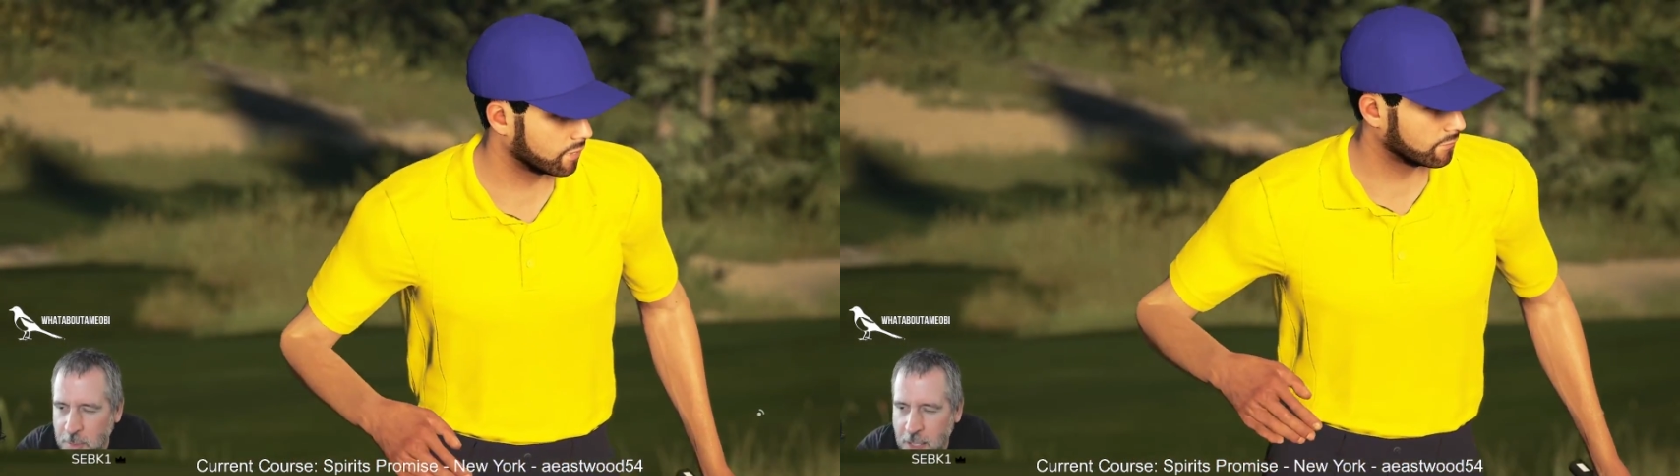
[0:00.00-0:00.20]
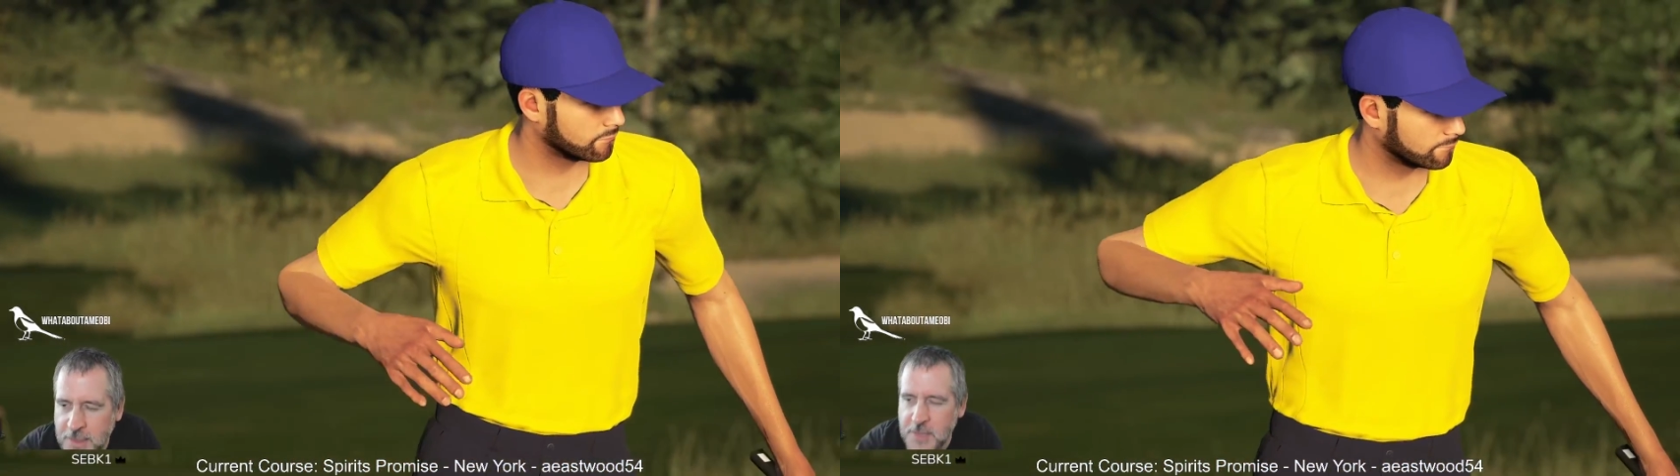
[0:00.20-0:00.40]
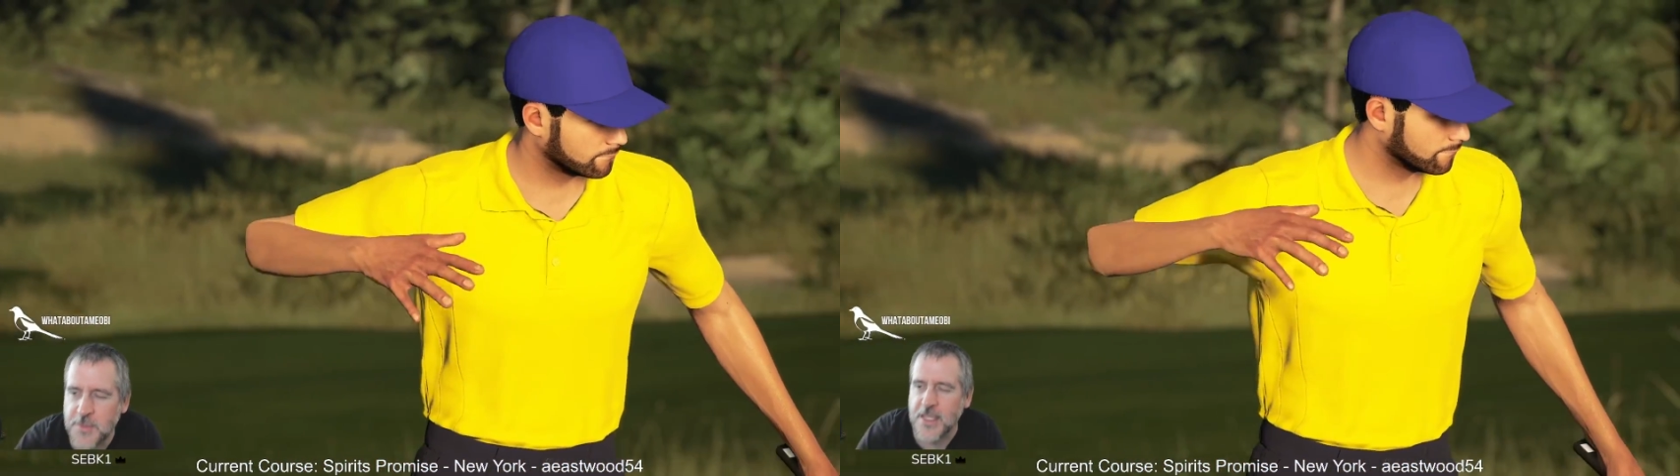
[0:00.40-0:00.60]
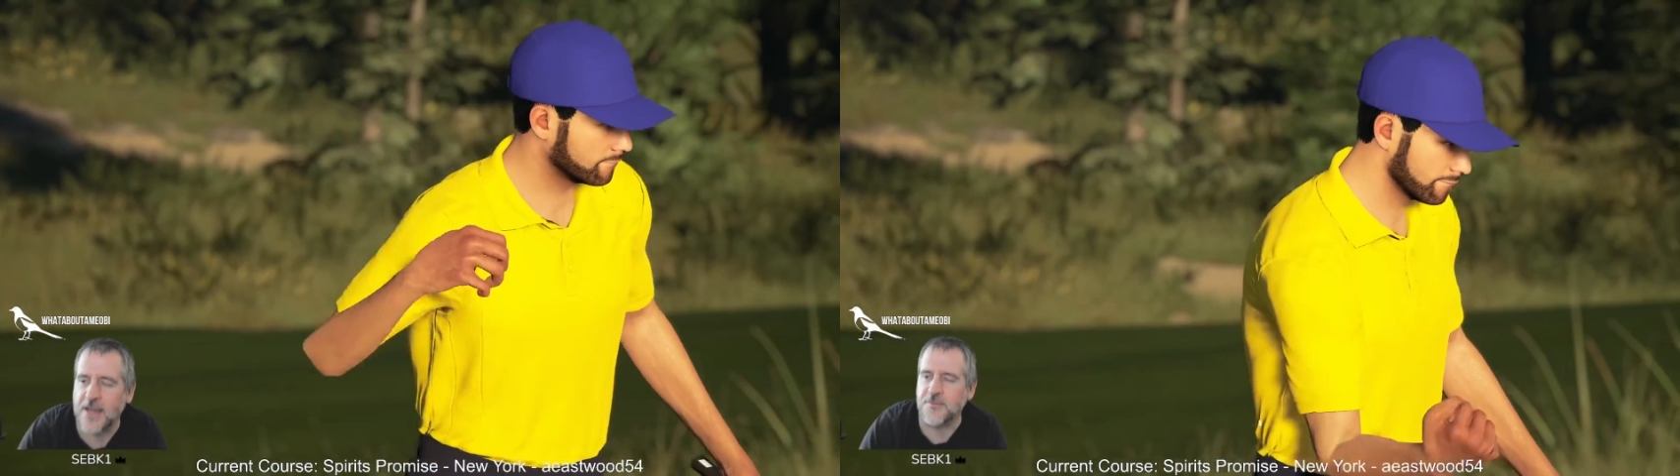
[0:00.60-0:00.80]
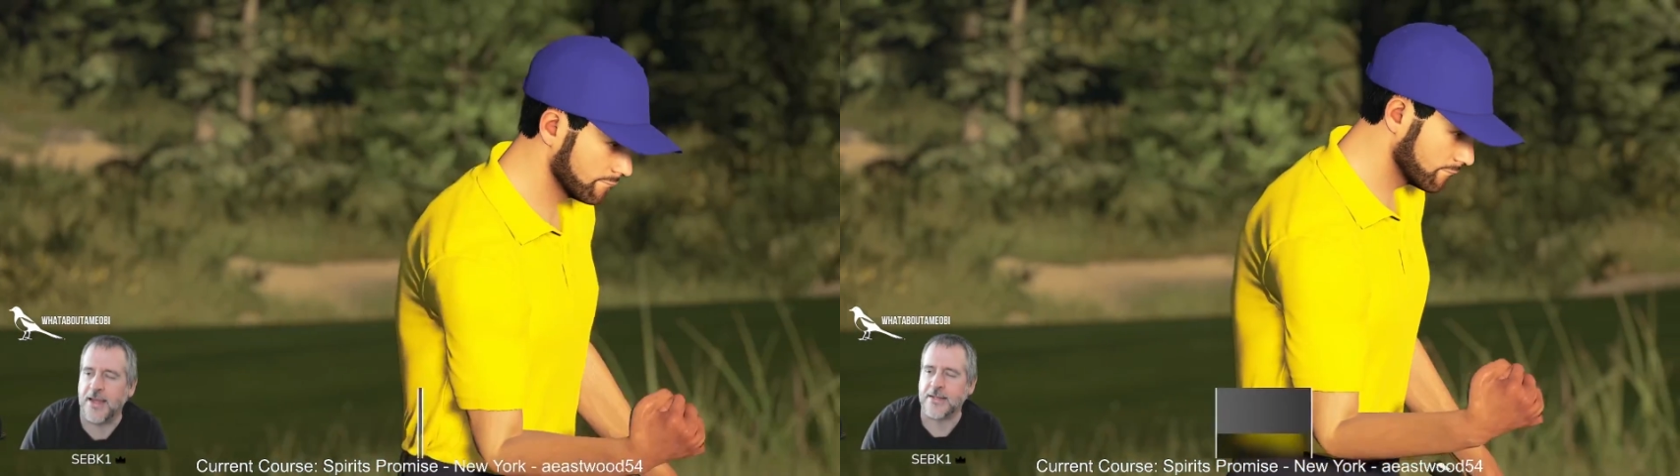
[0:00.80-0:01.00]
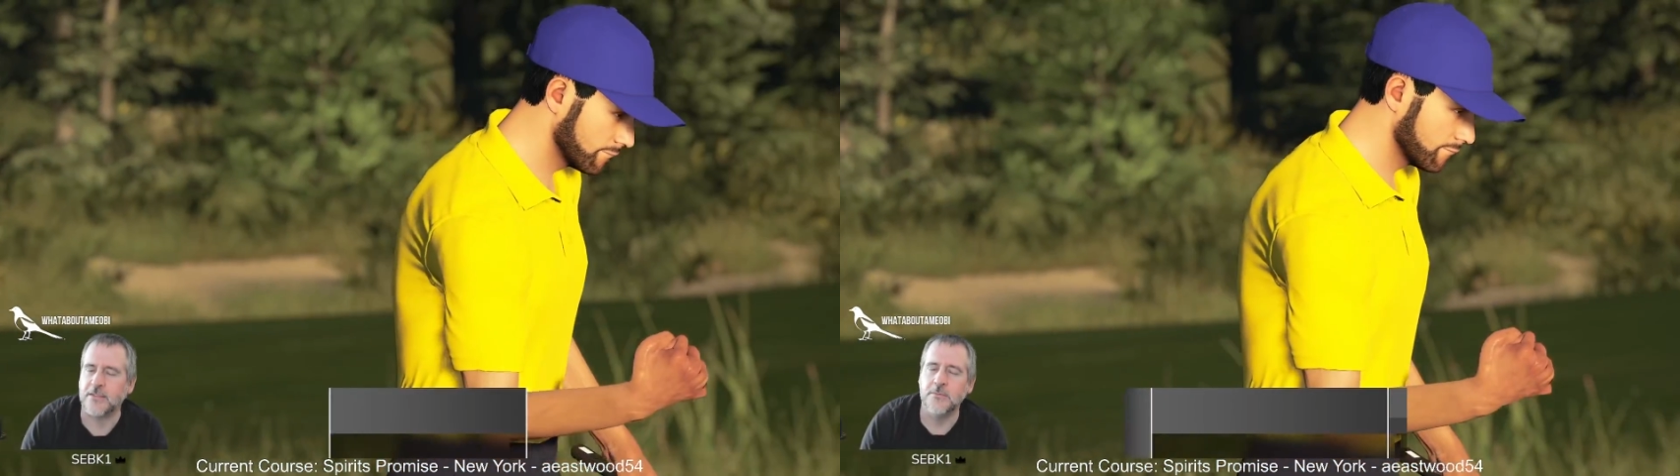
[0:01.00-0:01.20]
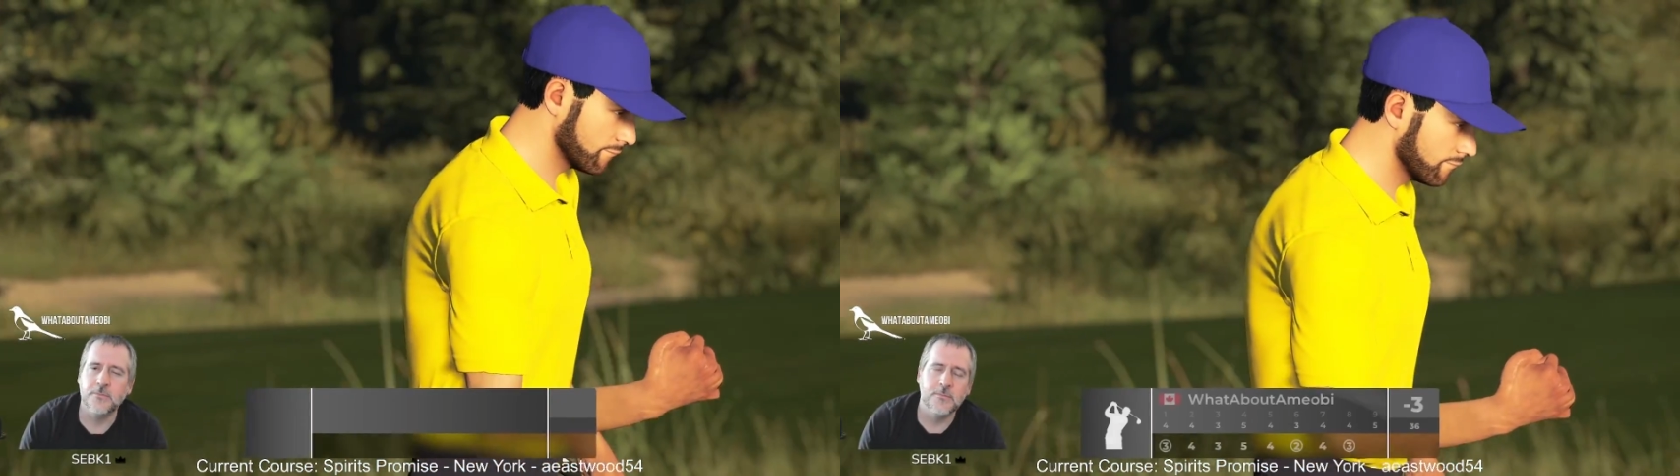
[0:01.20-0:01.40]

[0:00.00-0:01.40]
their minds up to that fact.